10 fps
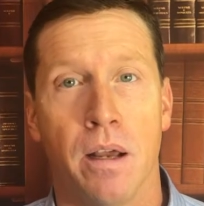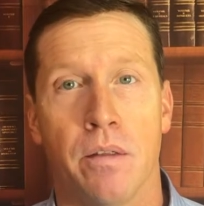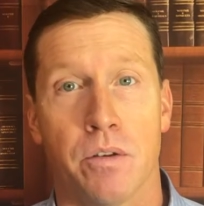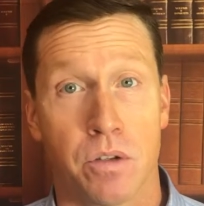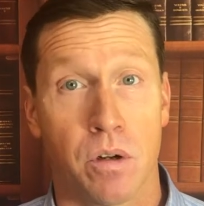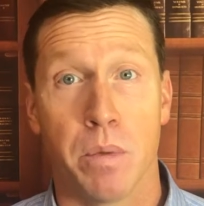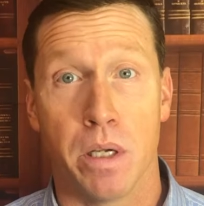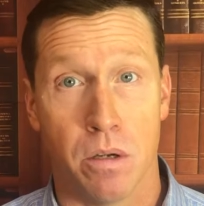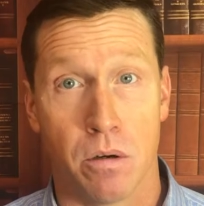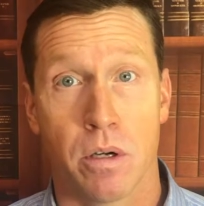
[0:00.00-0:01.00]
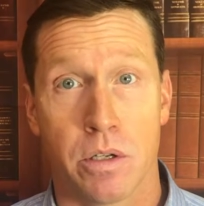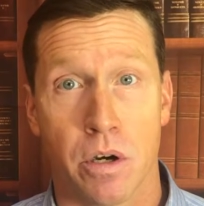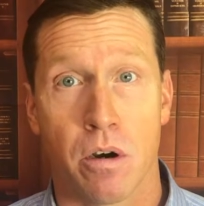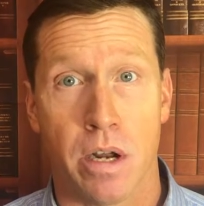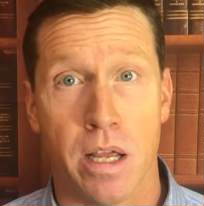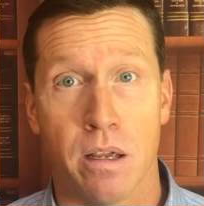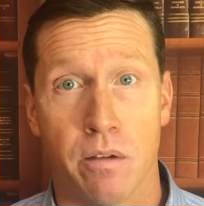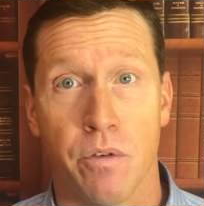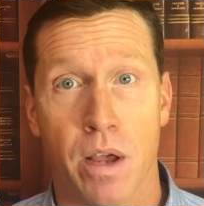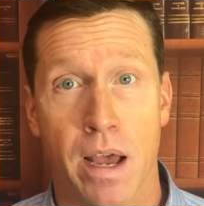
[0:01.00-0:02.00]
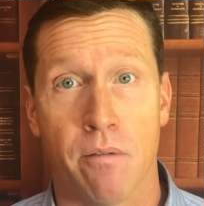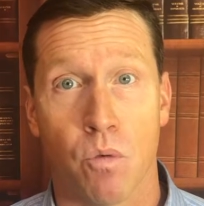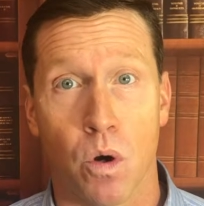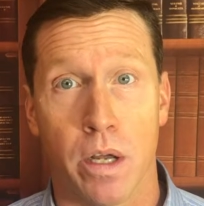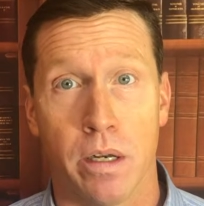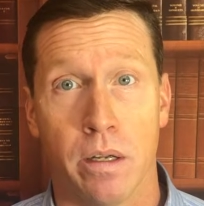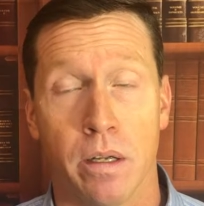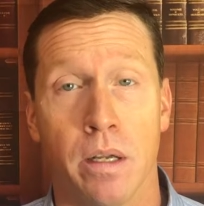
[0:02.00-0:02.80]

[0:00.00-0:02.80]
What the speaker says: There's going to be your attorney if you have one.